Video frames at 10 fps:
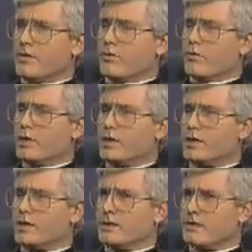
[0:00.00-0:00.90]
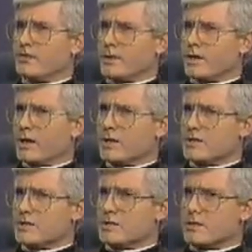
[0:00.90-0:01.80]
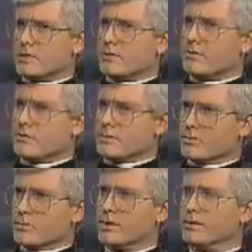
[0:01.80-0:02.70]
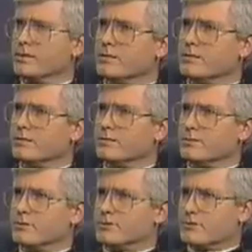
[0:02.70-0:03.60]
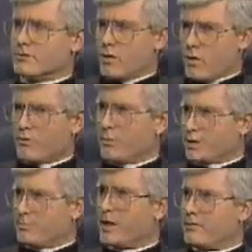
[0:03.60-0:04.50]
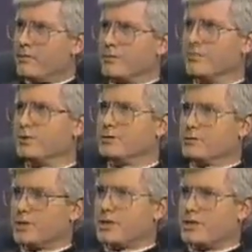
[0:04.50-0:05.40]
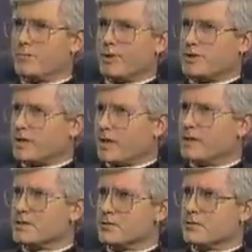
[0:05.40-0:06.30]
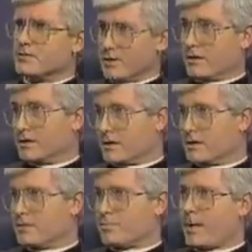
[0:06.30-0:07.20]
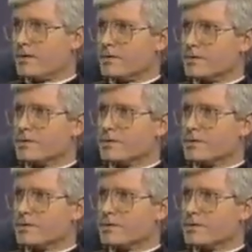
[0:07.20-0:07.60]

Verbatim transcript: when he realizes that there is a will over and above him to which he must answer in, in his parents.